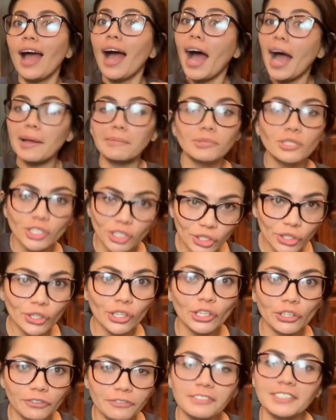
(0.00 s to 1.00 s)
I'm sure
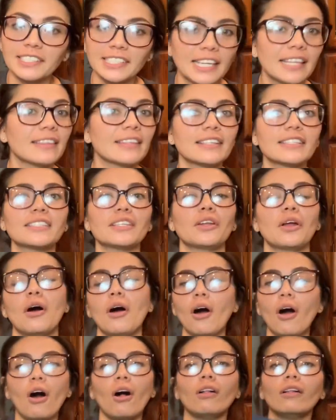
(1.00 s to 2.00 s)
you've seen this in a
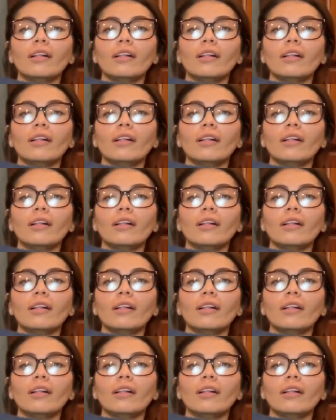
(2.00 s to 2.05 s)
haul,